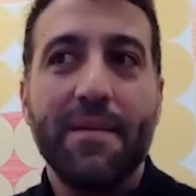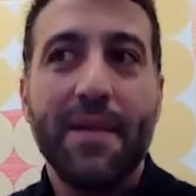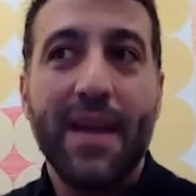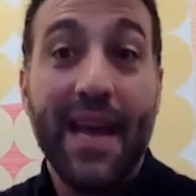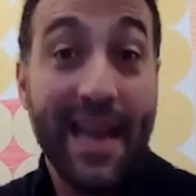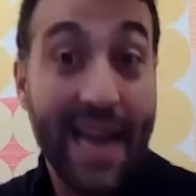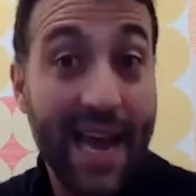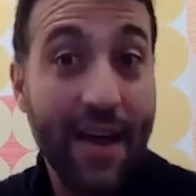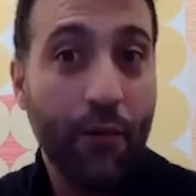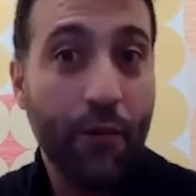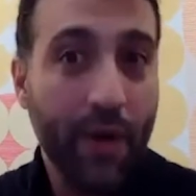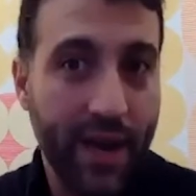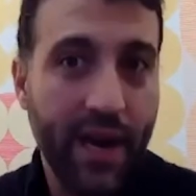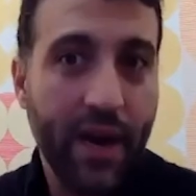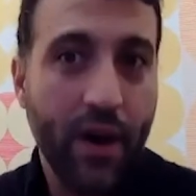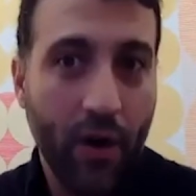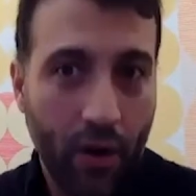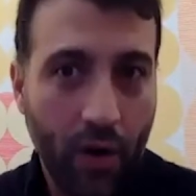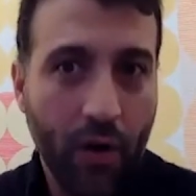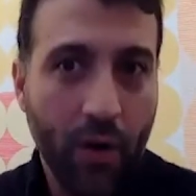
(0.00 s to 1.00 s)
and I want to
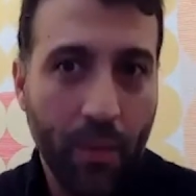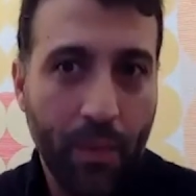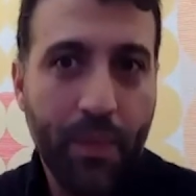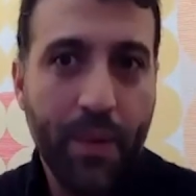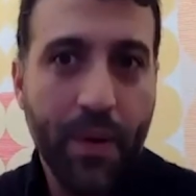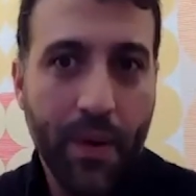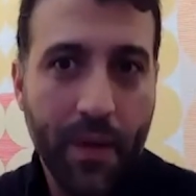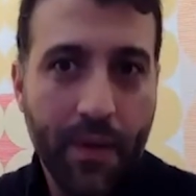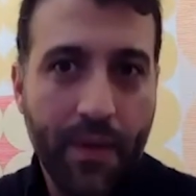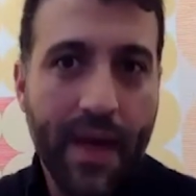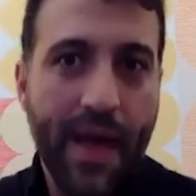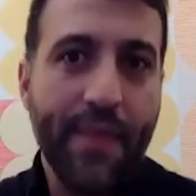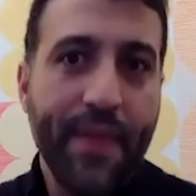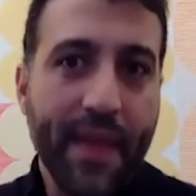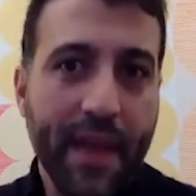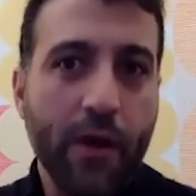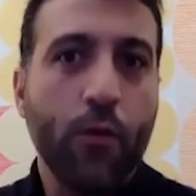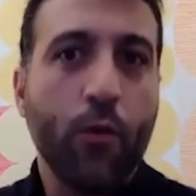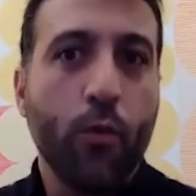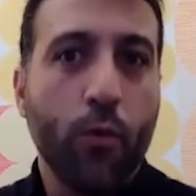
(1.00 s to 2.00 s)
hope that they
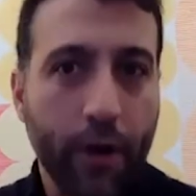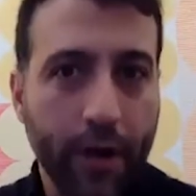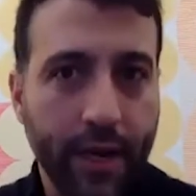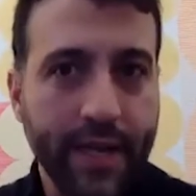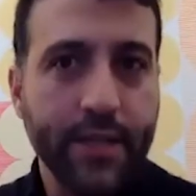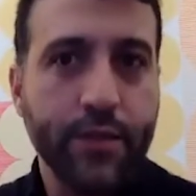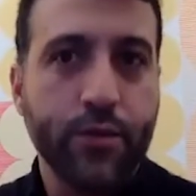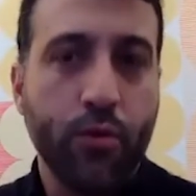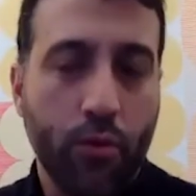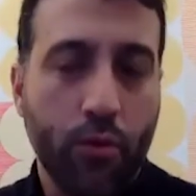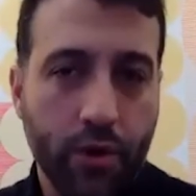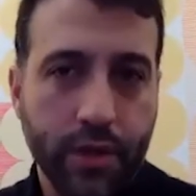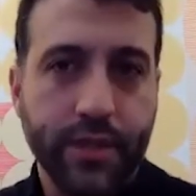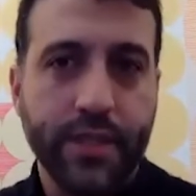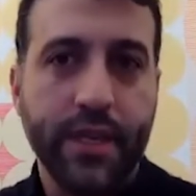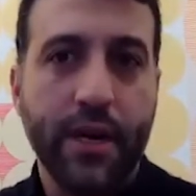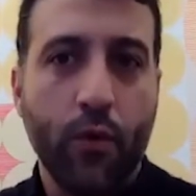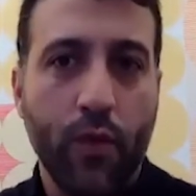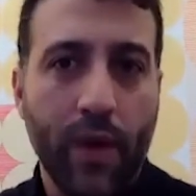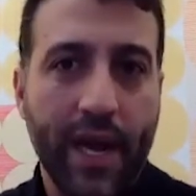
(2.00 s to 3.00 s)
are working towards
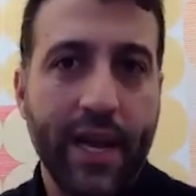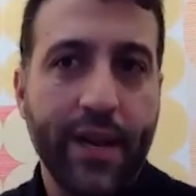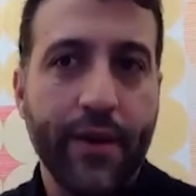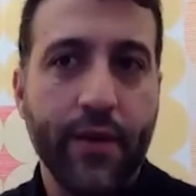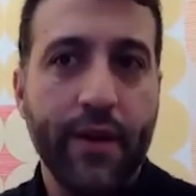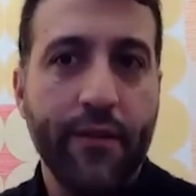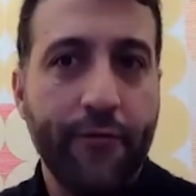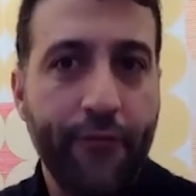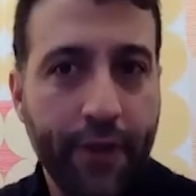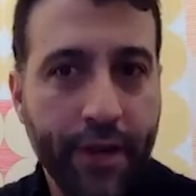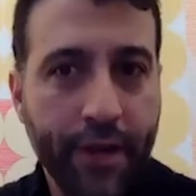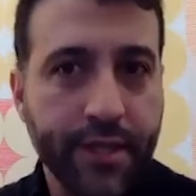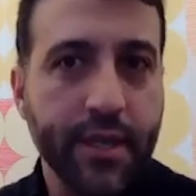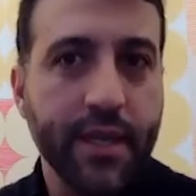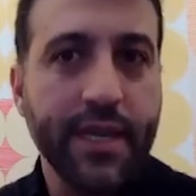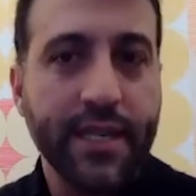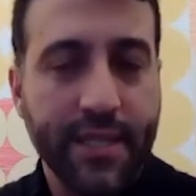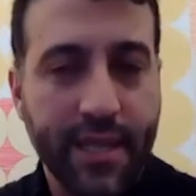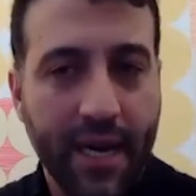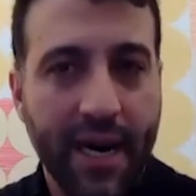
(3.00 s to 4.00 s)
a way to
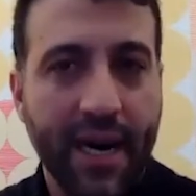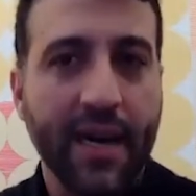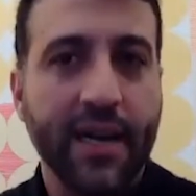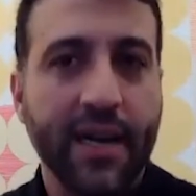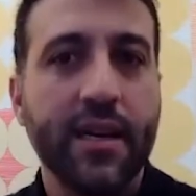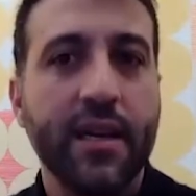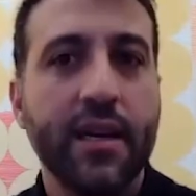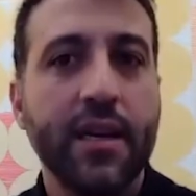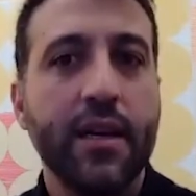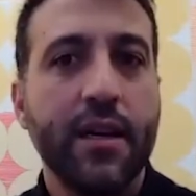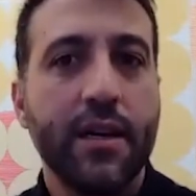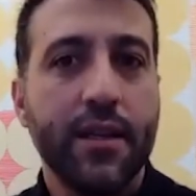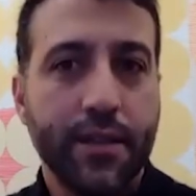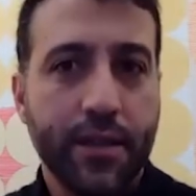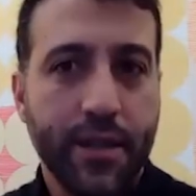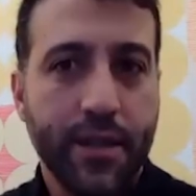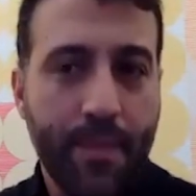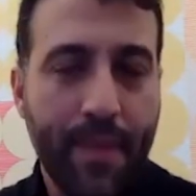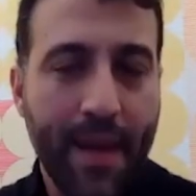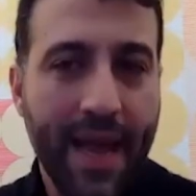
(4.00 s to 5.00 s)
efficiently talk to
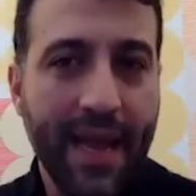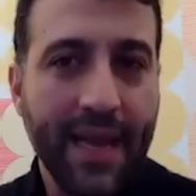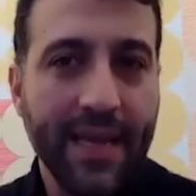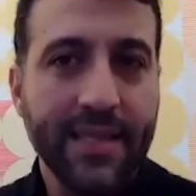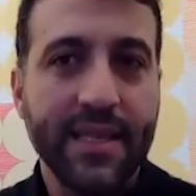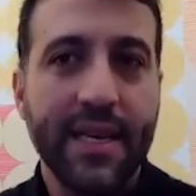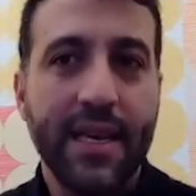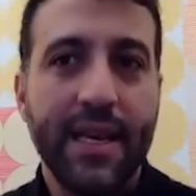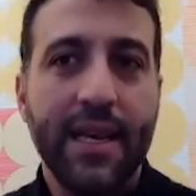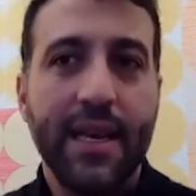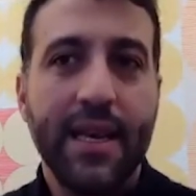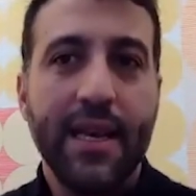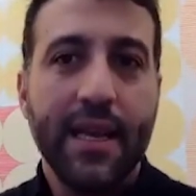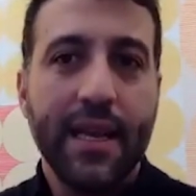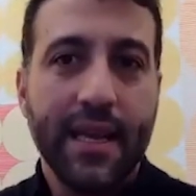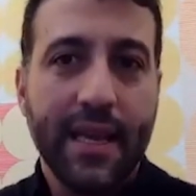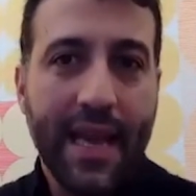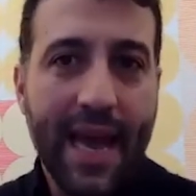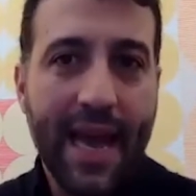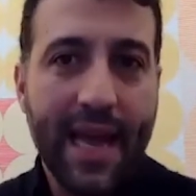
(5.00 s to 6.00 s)
the base,
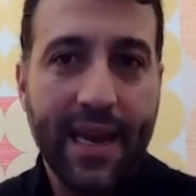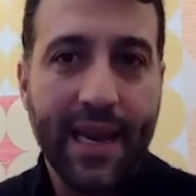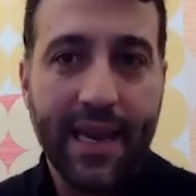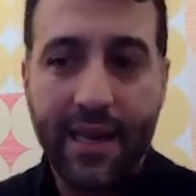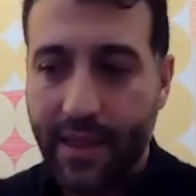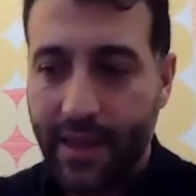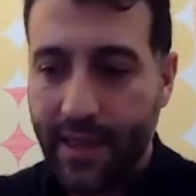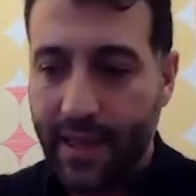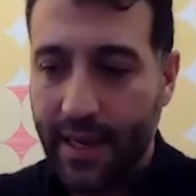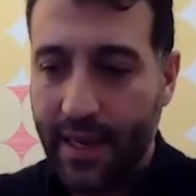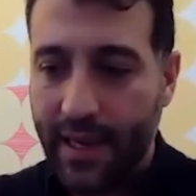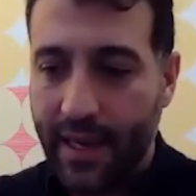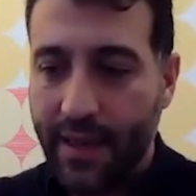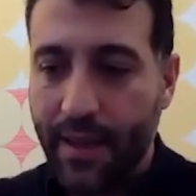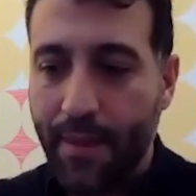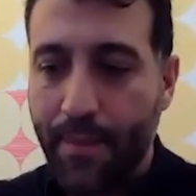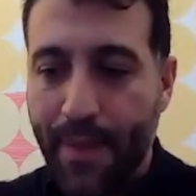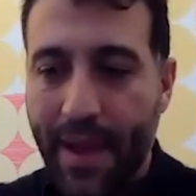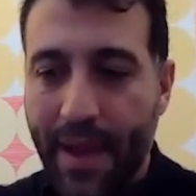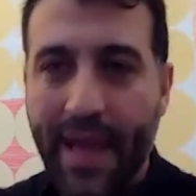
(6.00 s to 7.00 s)
getting
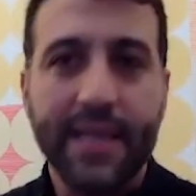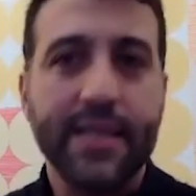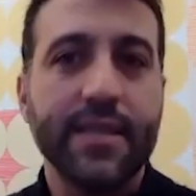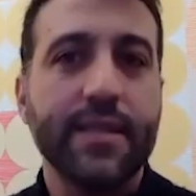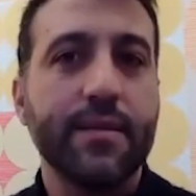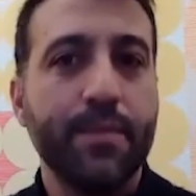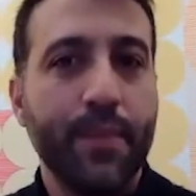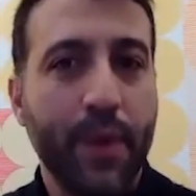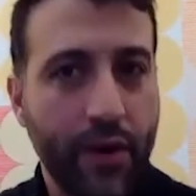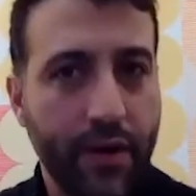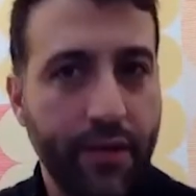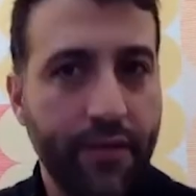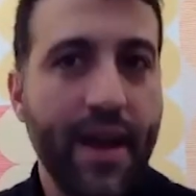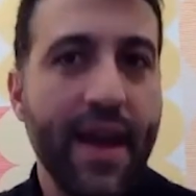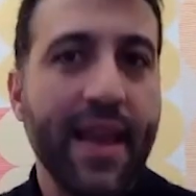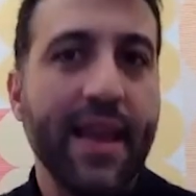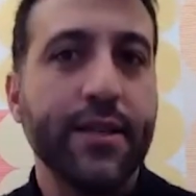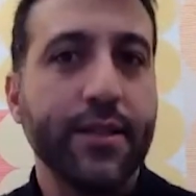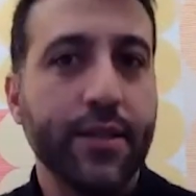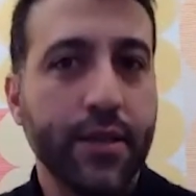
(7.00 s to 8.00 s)
the base
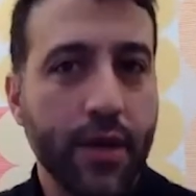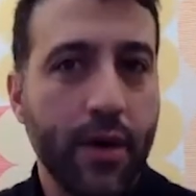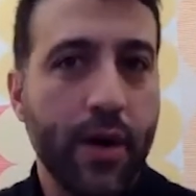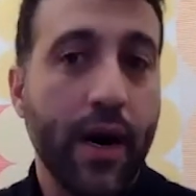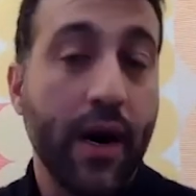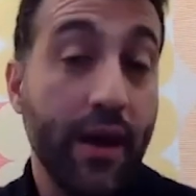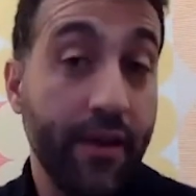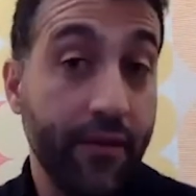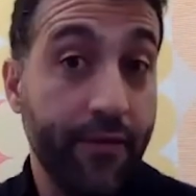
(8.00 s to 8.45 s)
motivated to go out and